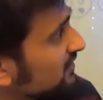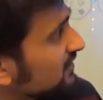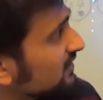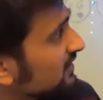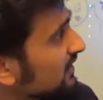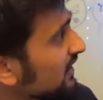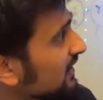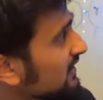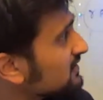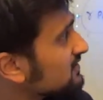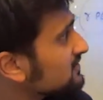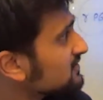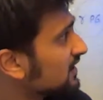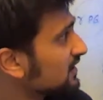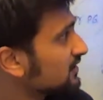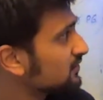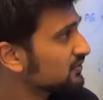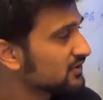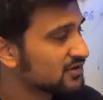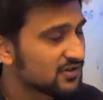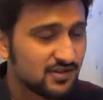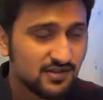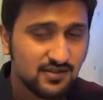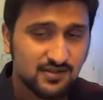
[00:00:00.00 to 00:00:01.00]
uh, I'll
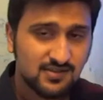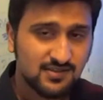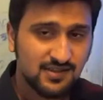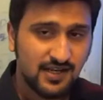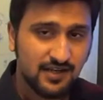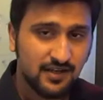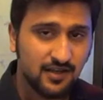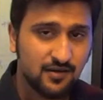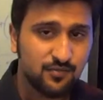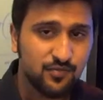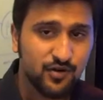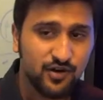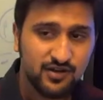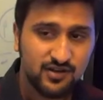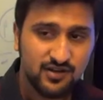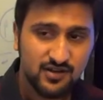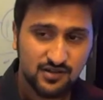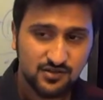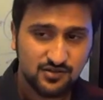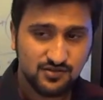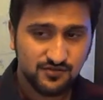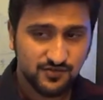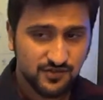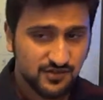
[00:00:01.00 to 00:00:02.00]
start with static point
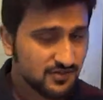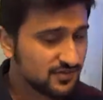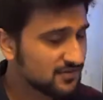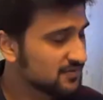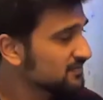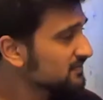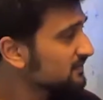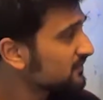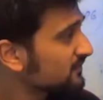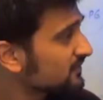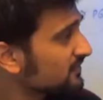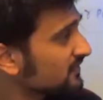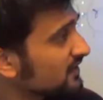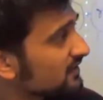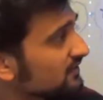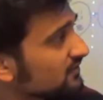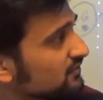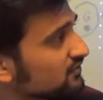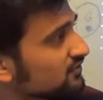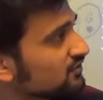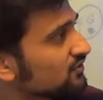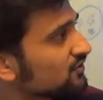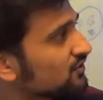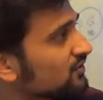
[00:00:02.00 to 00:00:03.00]
clouds first.
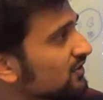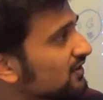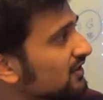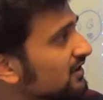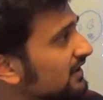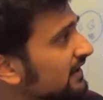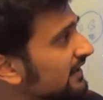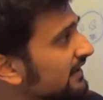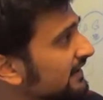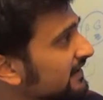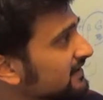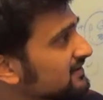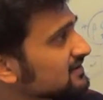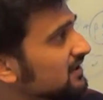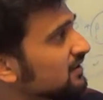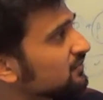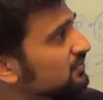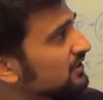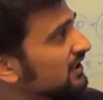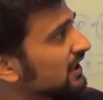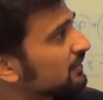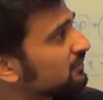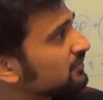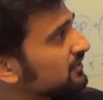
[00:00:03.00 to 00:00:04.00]
So uh, an
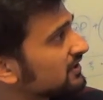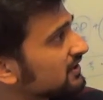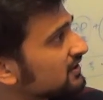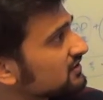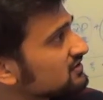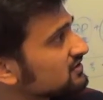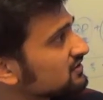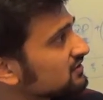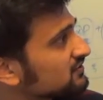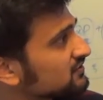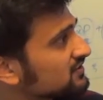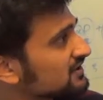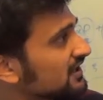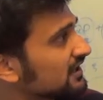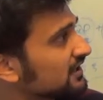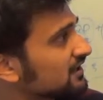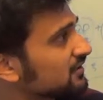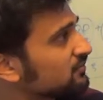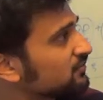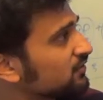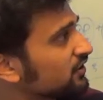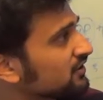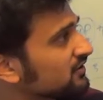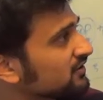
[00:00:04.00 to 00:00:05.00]
example application of
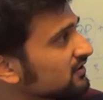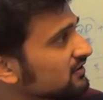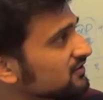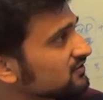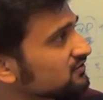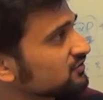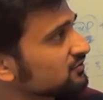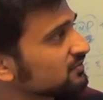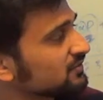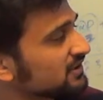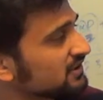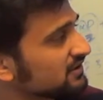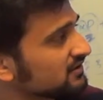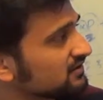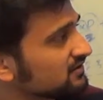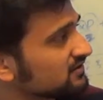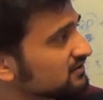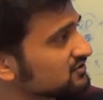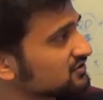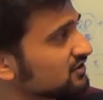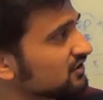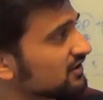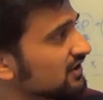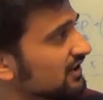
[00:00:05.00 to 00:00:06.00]
static point clouds would be in
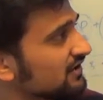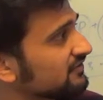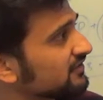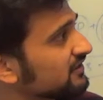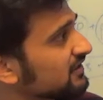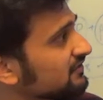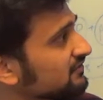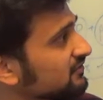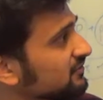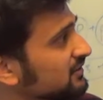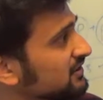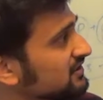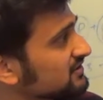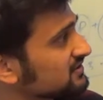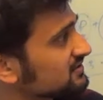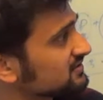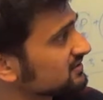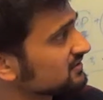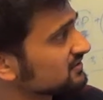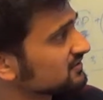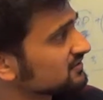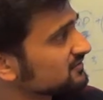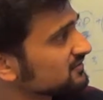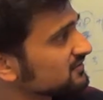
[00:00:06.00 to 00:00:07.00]
geographic information
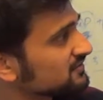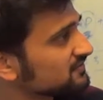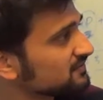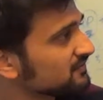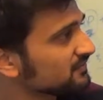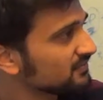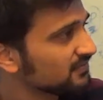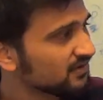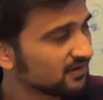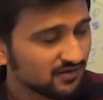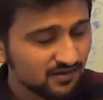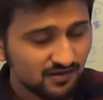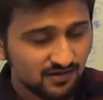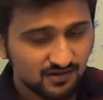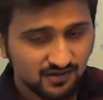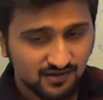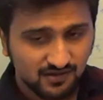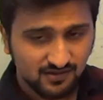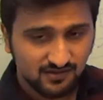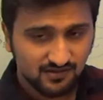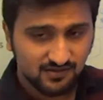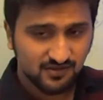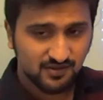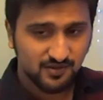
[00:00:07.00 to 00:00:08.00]
systems.
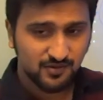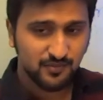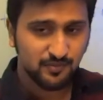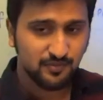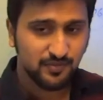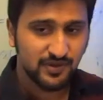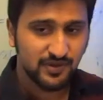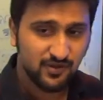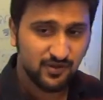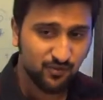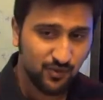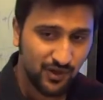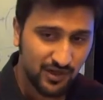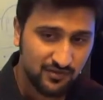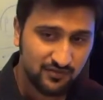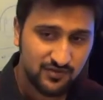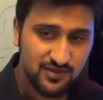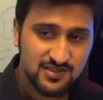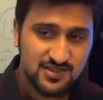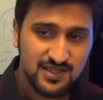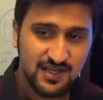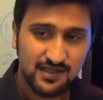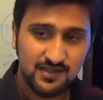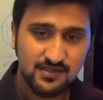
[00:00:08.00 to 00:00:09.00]
Uh, the one of
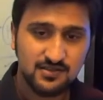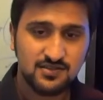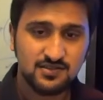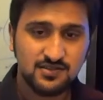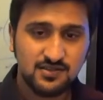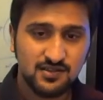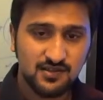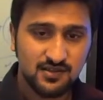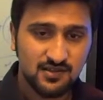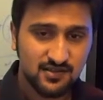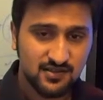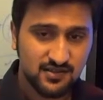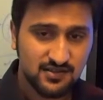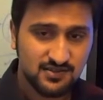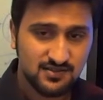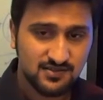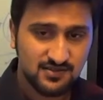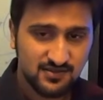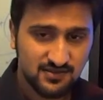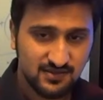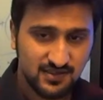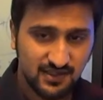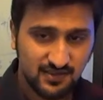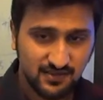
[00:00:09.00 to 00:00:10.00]
the challenges here is
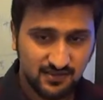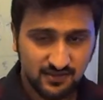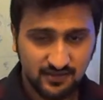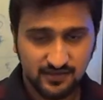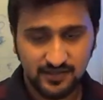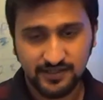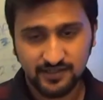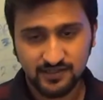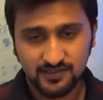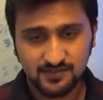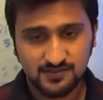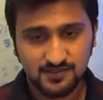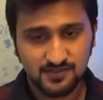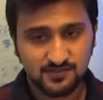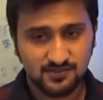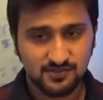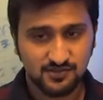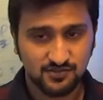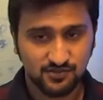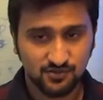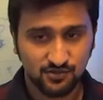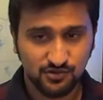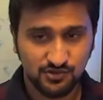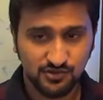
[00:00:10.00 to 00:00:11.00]
that the data sets
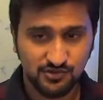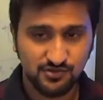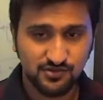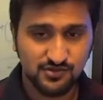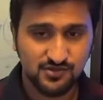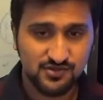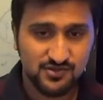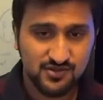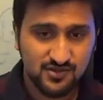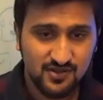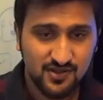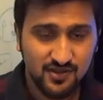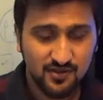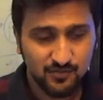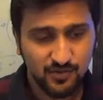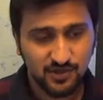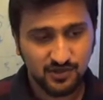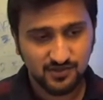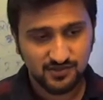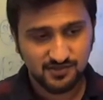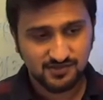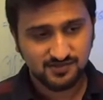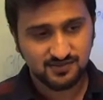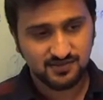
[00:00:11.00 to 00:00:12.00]
are so huge
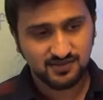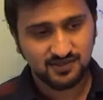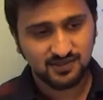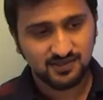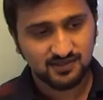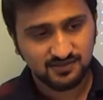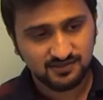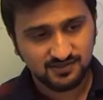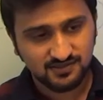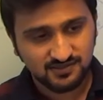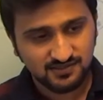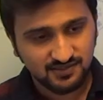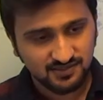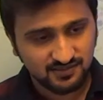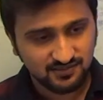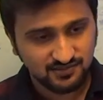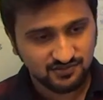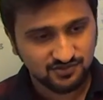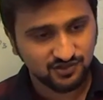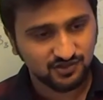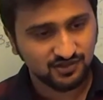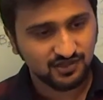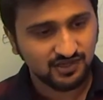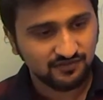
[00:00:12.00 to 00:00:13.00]
because they, these are
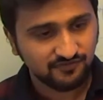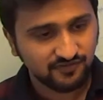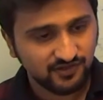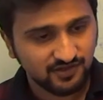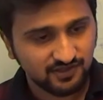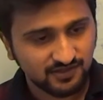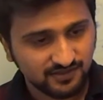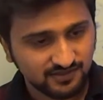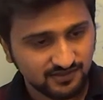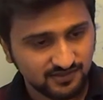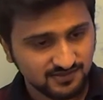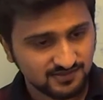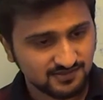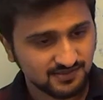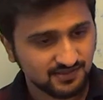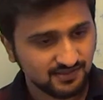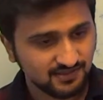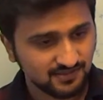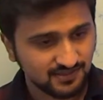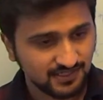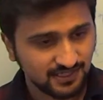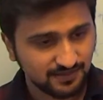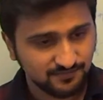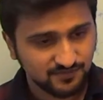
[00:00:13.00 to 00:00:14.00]
geographical areas that
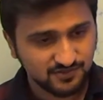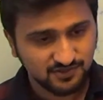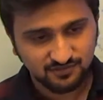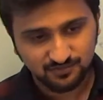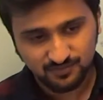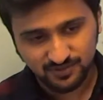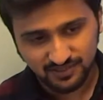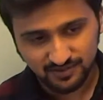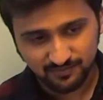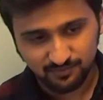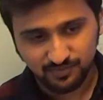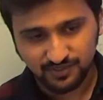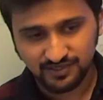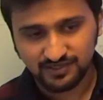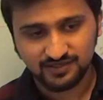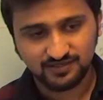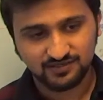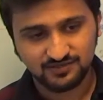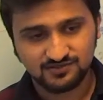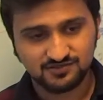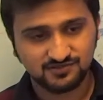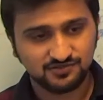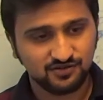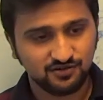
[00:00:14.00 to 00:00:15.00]
are captured by
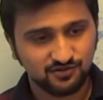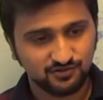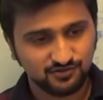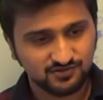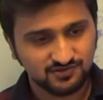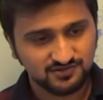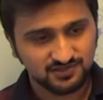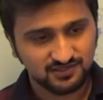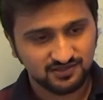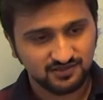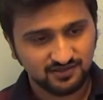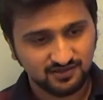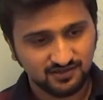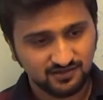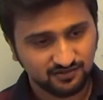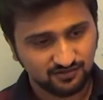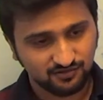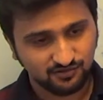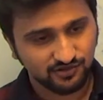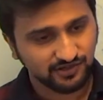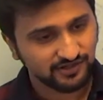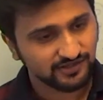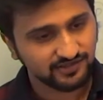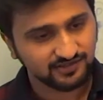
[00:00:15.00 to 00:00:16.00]
planes, drones, and uh,
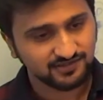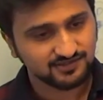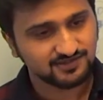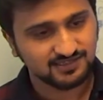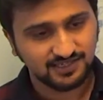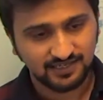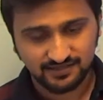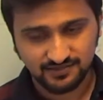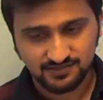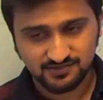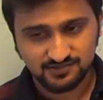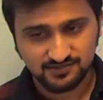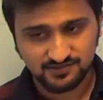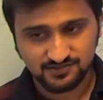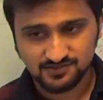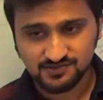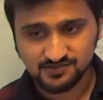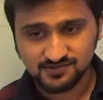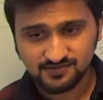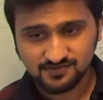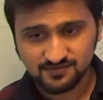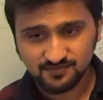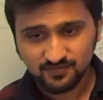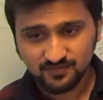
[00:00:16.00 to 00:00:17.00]
rotating scanning
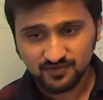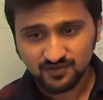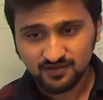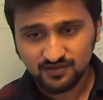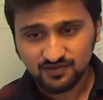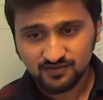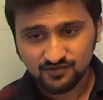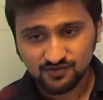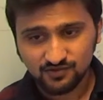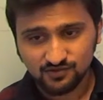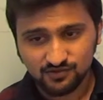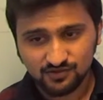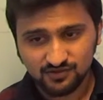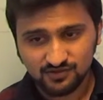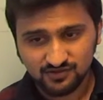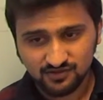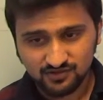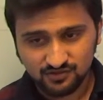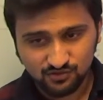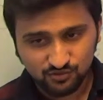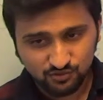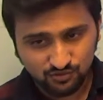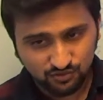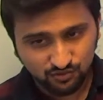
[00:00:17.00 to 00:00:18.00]
stations. So
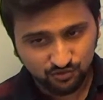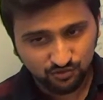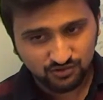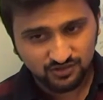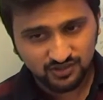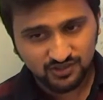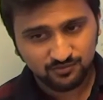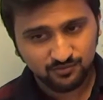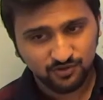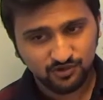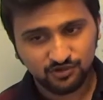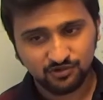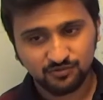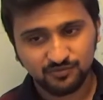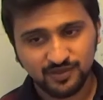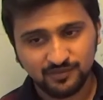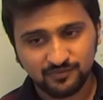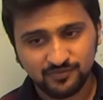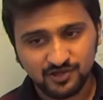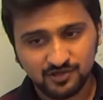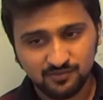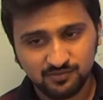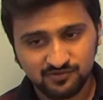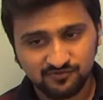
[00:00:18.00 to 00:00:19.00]
to load them onto
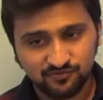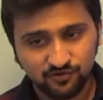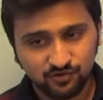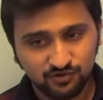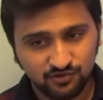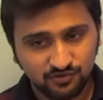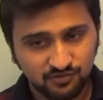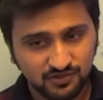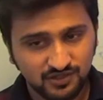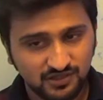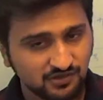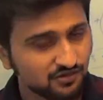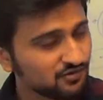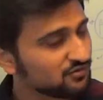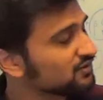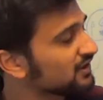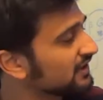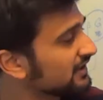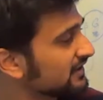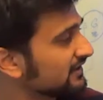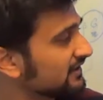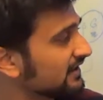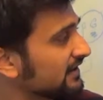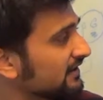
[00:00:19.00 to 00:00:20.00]
memory before you can do
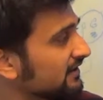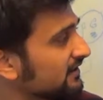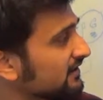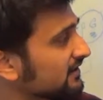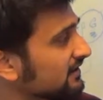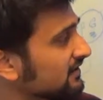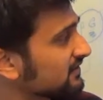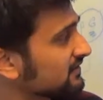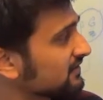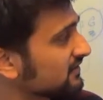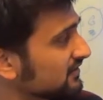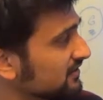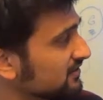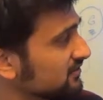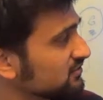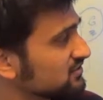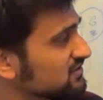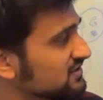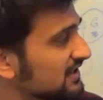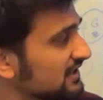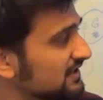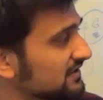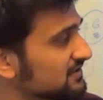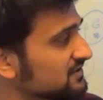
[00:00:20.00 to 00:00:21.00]
any rendering is a
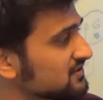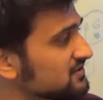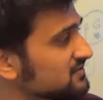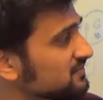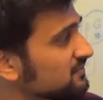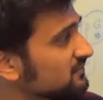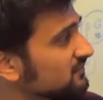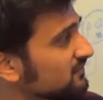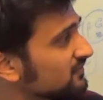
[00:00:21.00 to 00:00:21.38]
huge challenge.